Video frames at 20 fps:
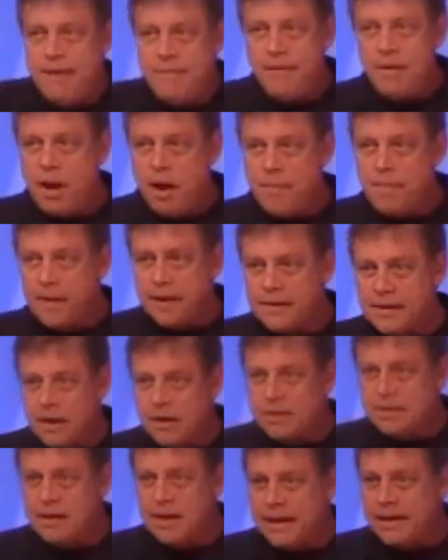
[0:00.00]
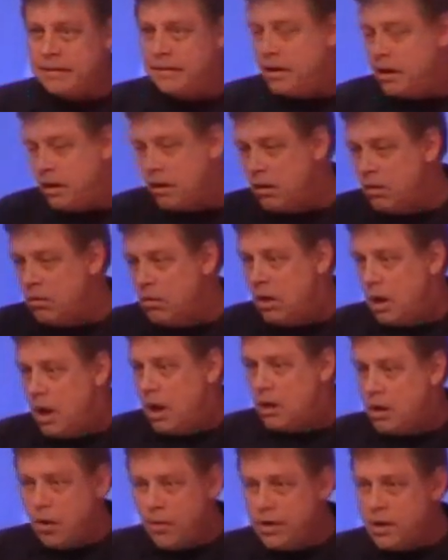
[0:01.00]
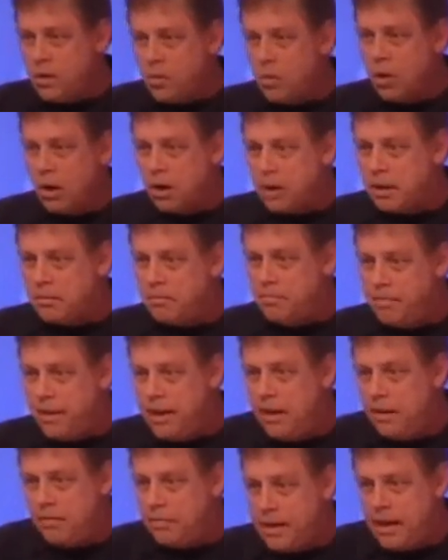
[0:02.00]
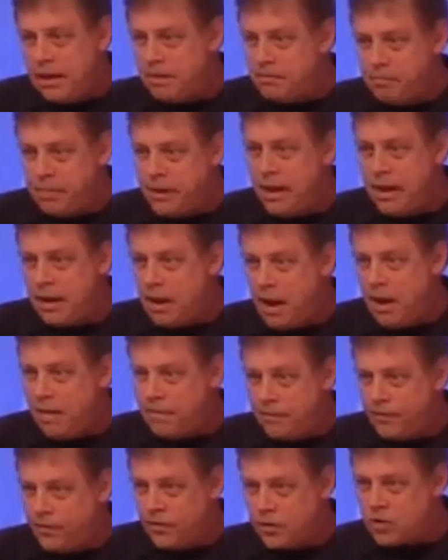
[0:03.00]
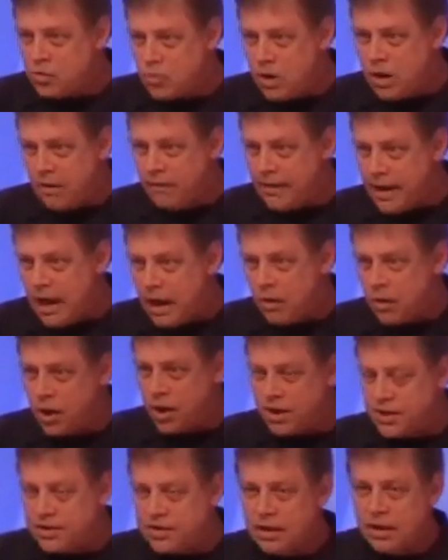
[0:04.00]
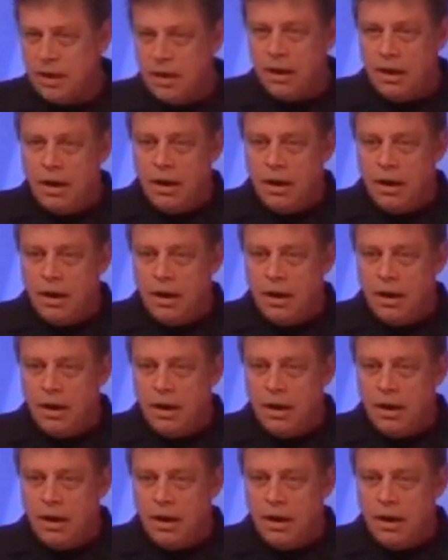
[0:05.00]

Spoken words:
gave up. I thought it's like, going to work and being beat up for 12 hours.